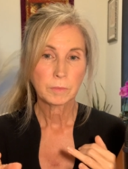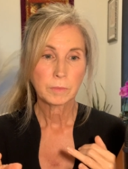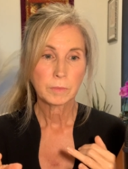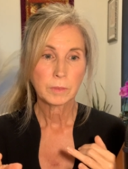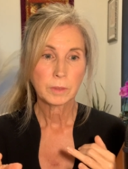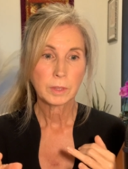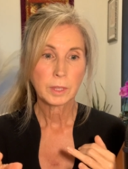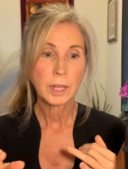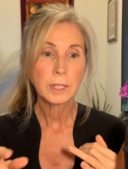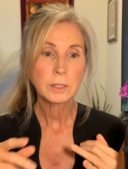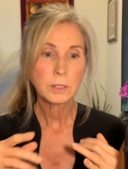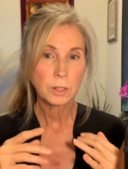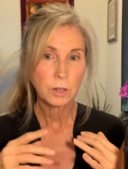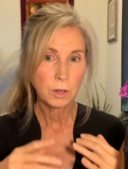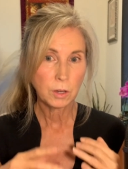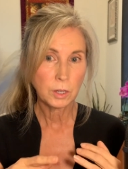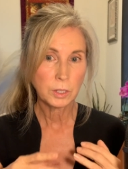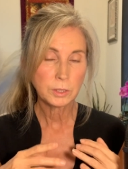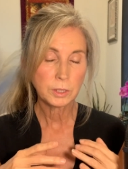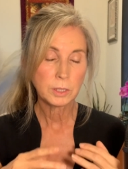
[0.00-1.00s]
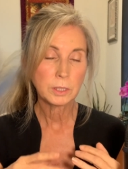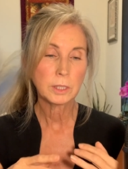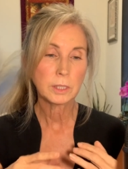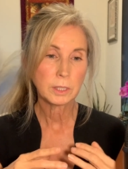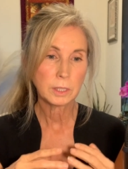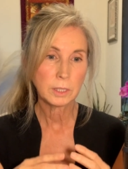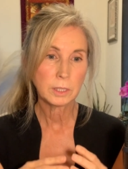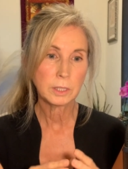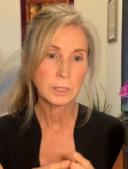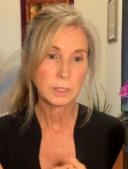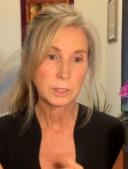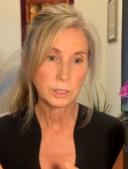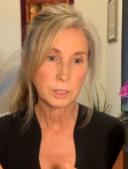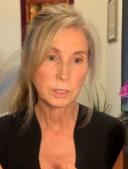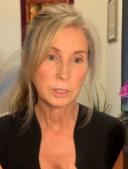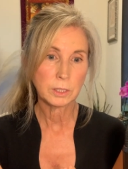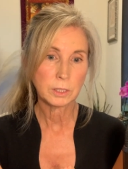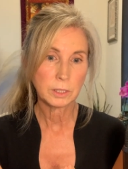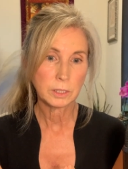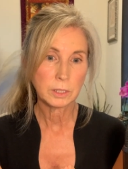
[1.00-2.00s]
That's causes and
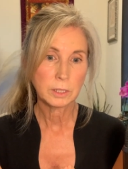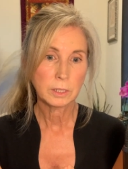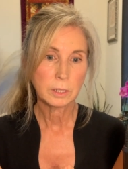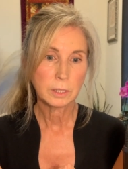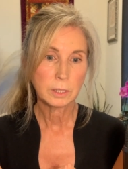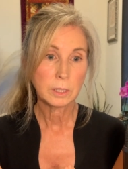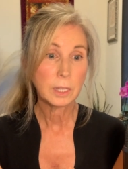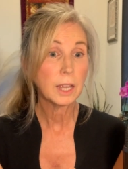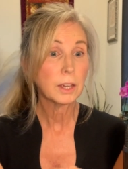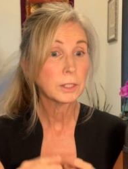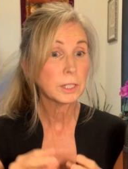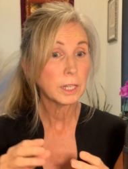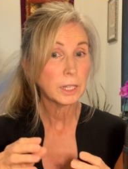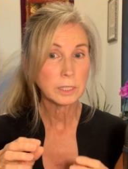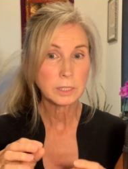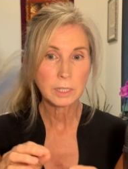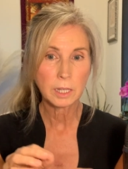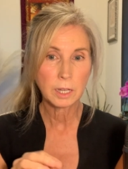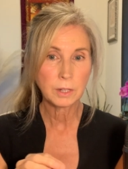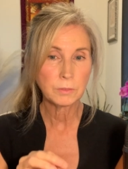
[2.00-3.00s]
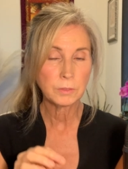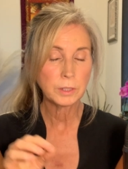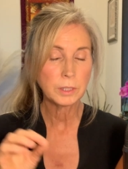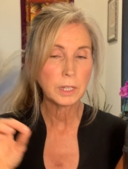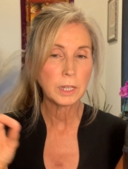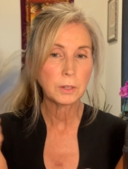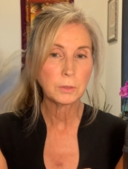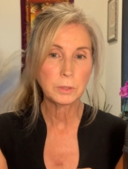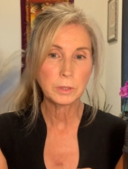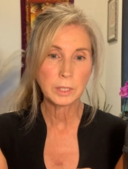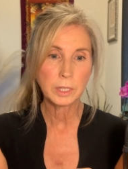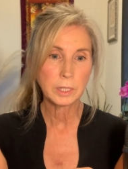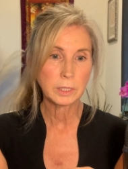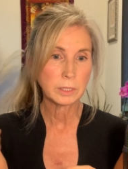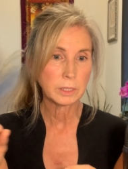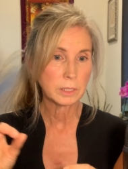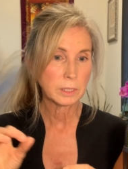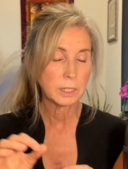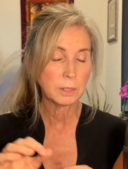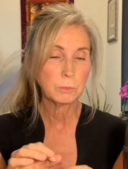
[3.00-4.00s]
conditions. Now, yes, every now and then
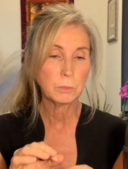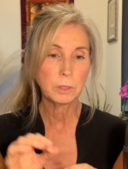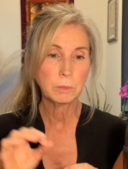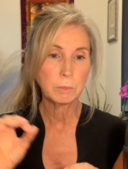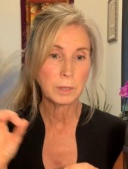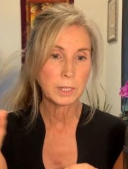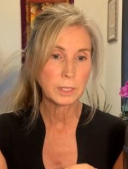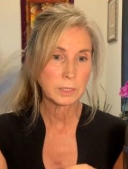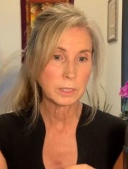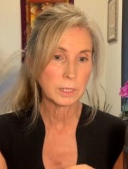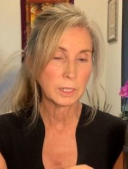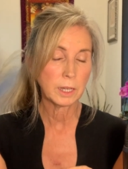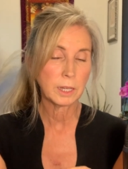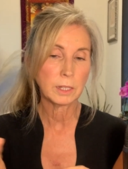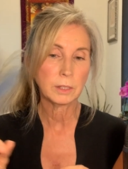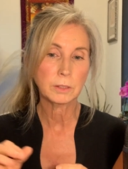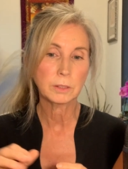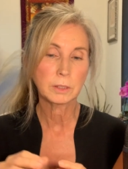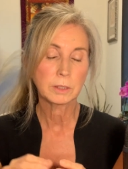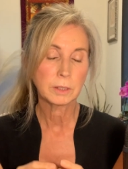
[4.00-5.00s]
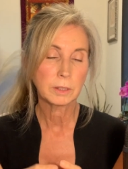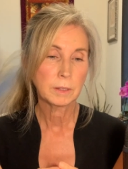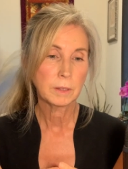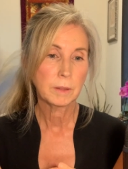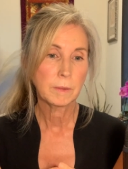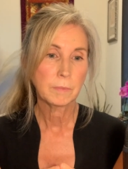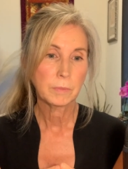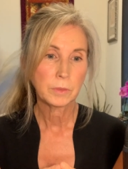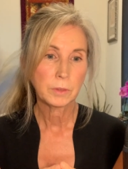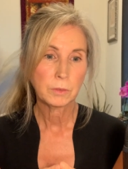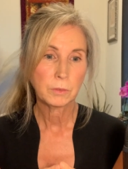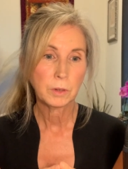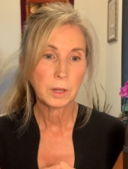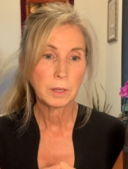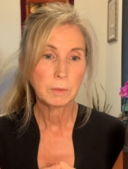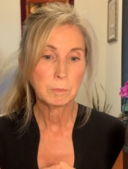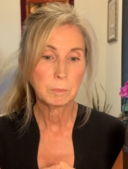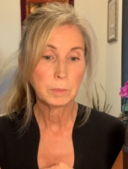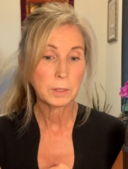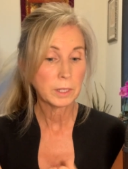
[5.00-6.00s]
someone makes it out,
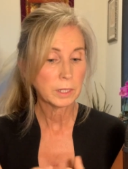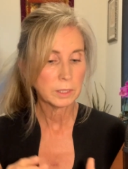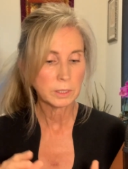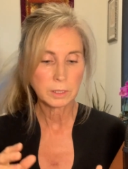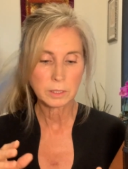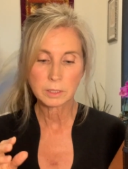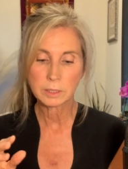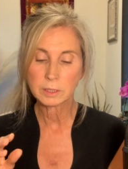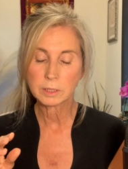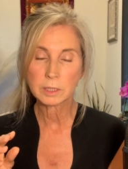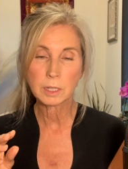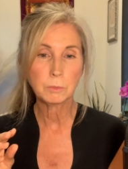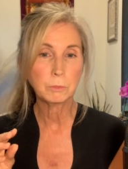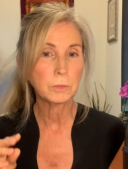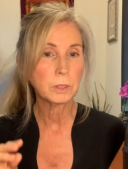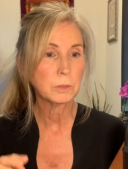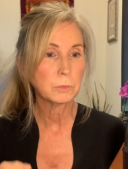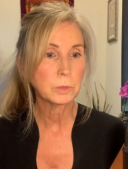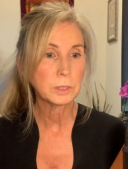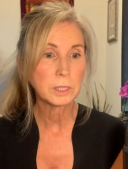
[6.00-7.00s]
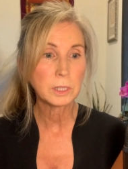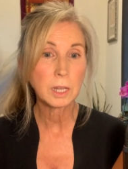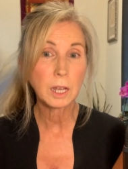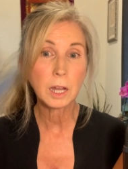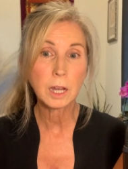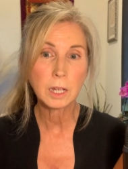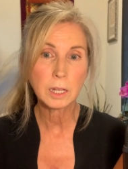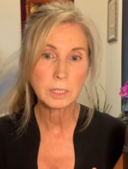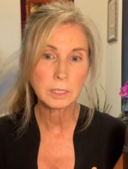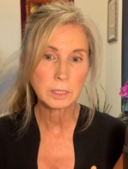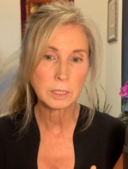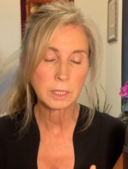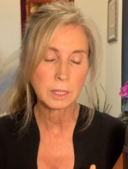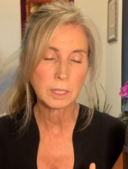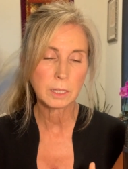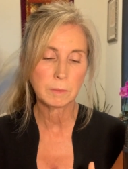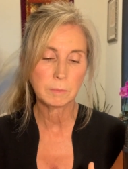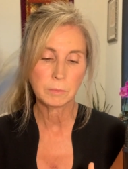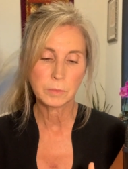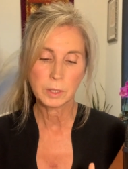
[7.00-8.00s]
right? Because someone was kind to
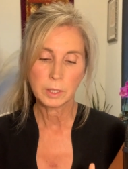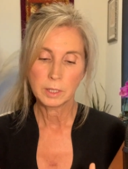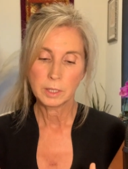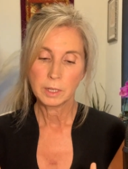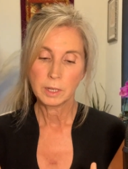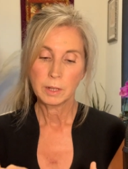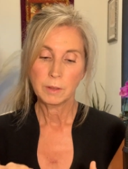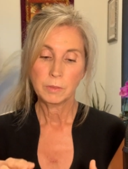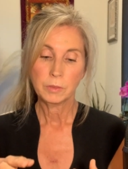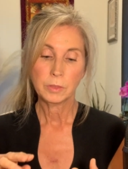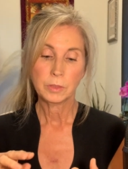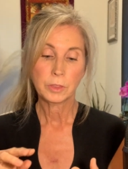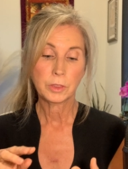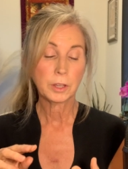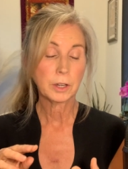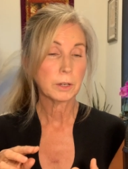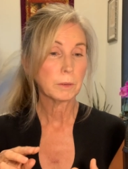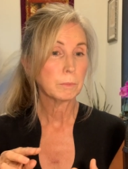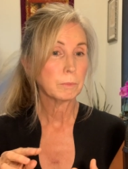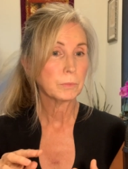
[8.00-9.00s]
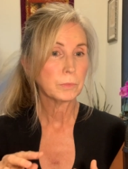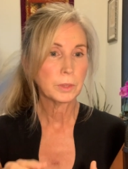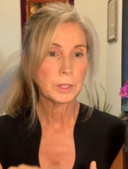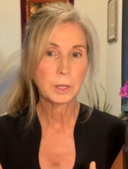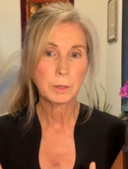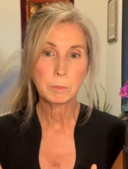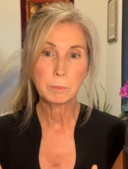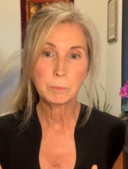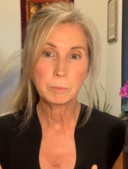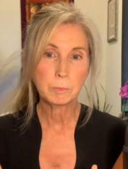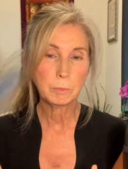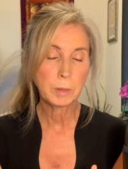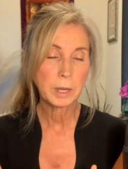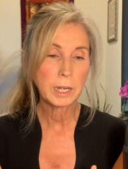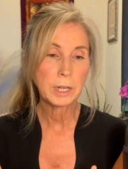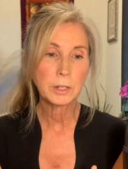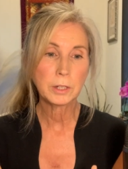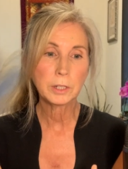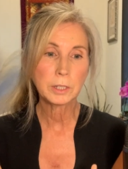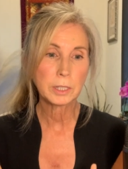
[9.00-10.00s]
them. Their
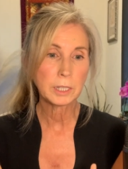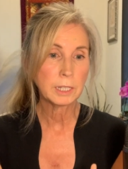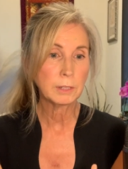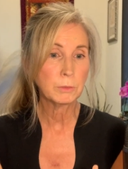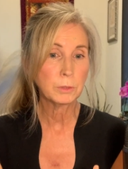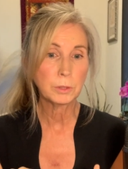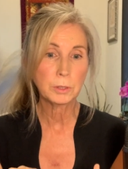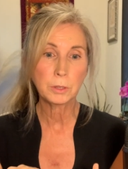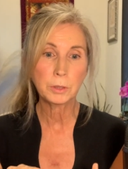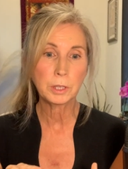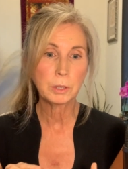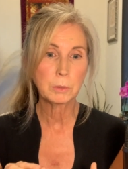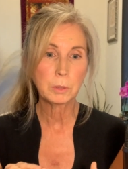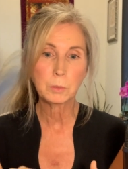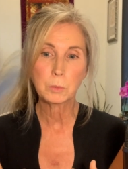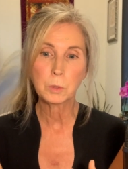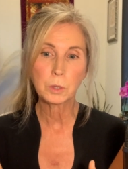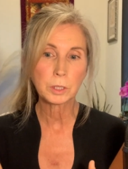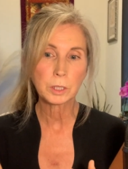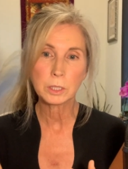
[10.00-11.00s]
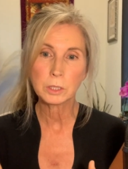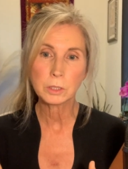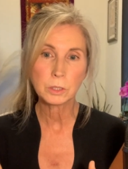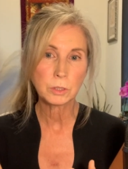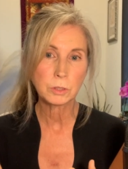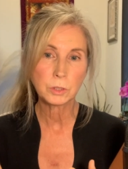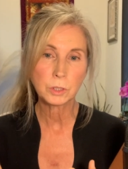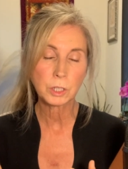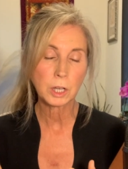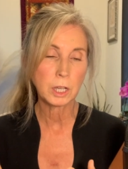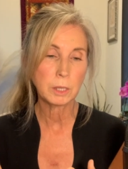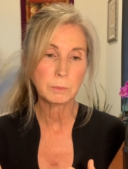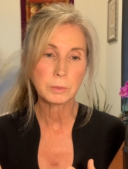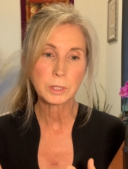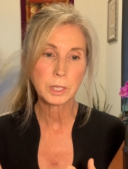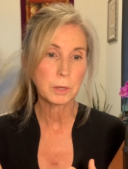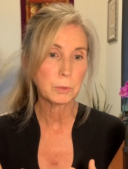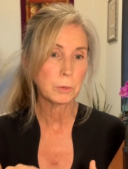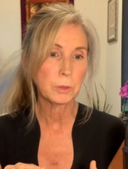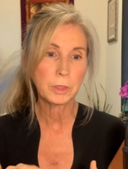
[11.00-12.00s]
parent, even though they were working 2 jobs,
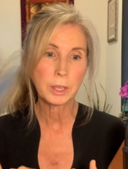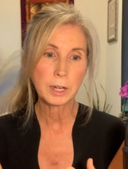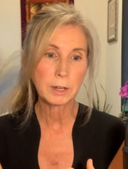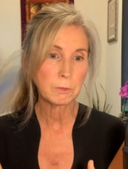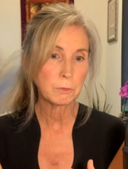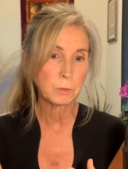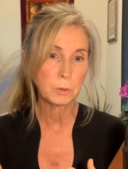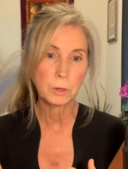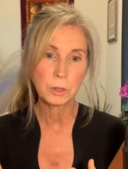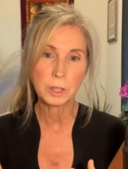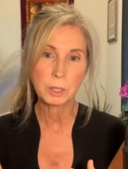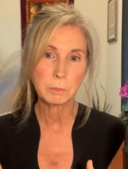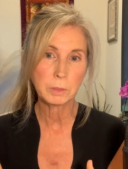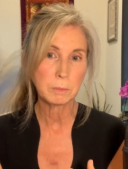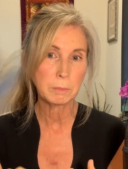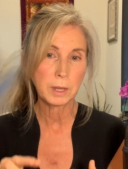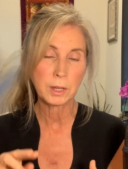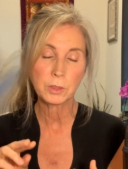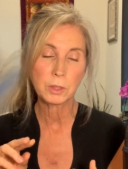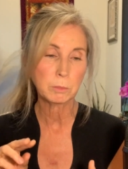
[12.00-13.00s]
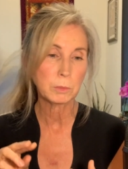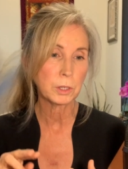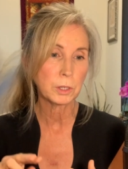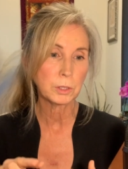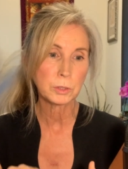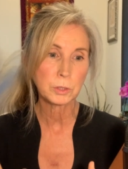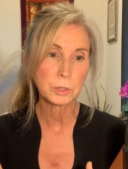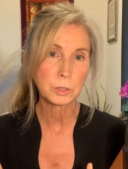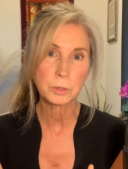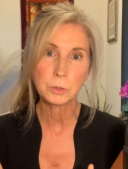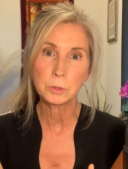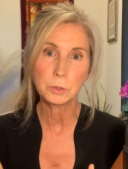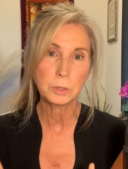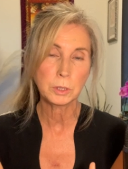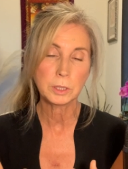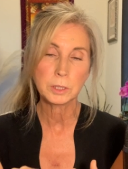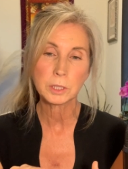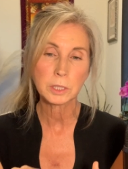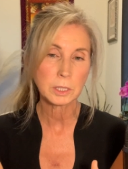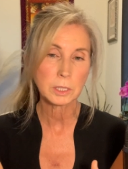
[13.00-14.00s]
they were there for them and made them go to school
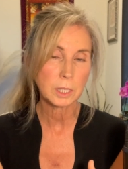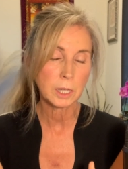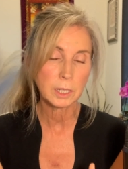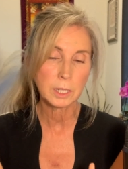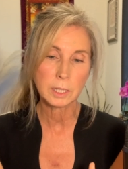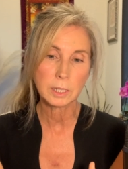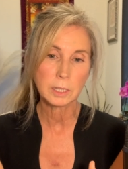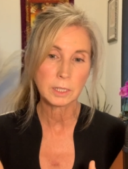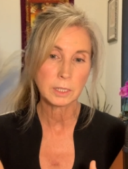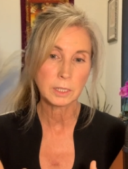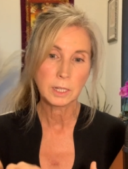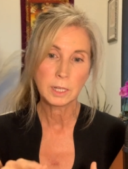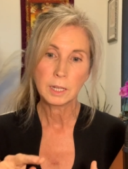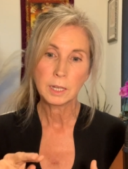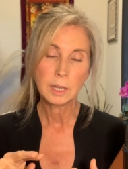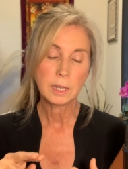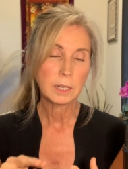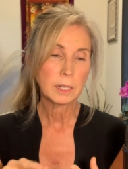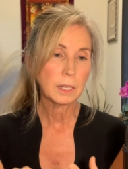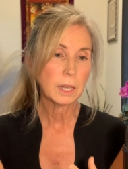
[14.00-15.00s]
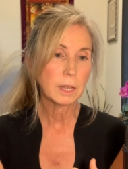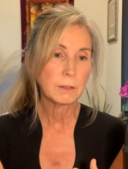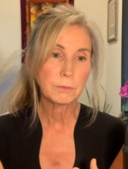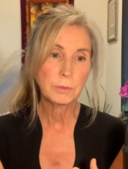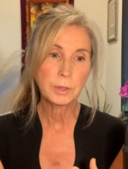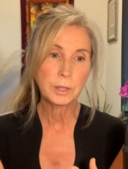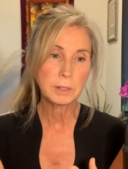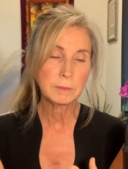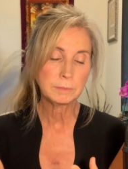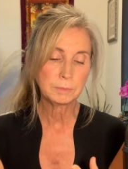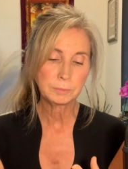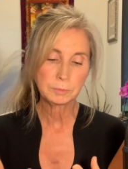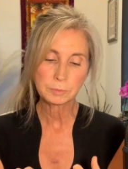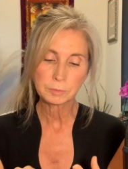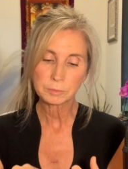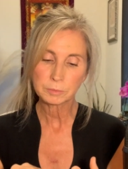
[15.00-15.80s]
and study and loved them,